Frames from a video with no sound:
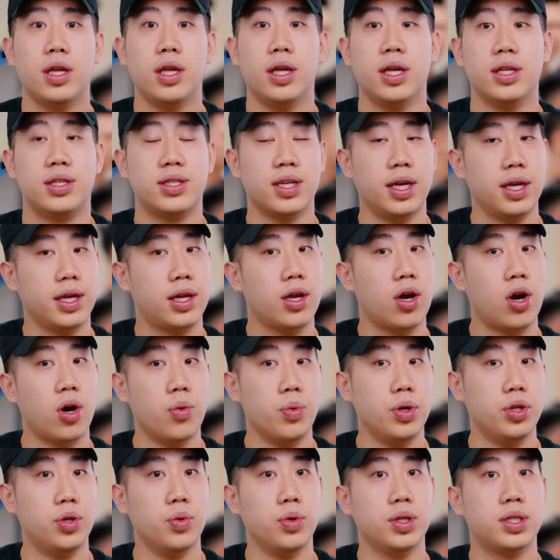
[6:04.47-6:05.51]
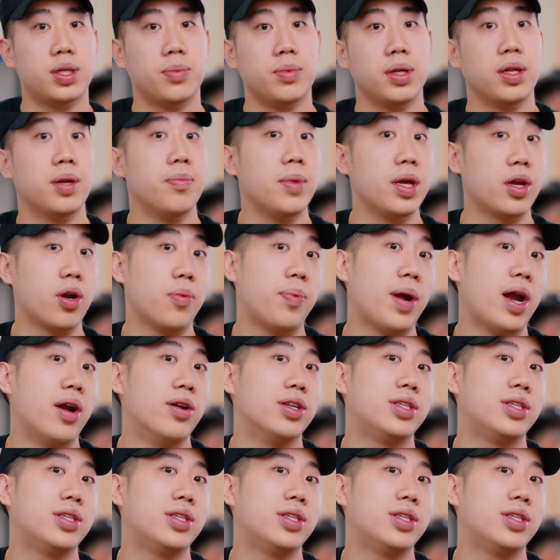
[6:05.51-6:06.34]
It's like, are we doing something to make our parents